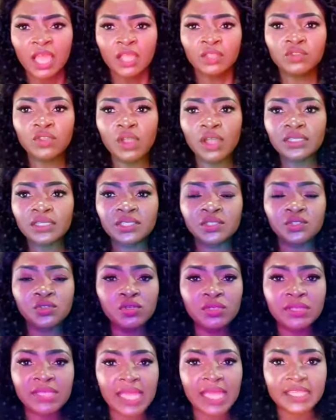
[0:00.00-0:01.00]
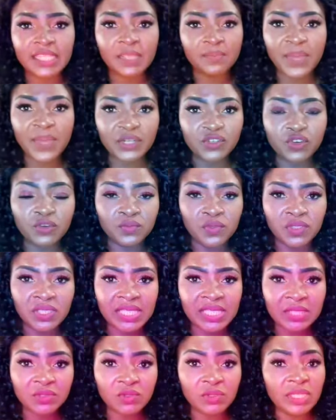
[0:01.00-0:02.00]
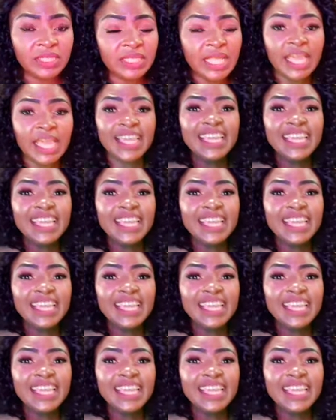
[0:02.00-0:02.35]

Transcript: Don't use the bedroom to settle it.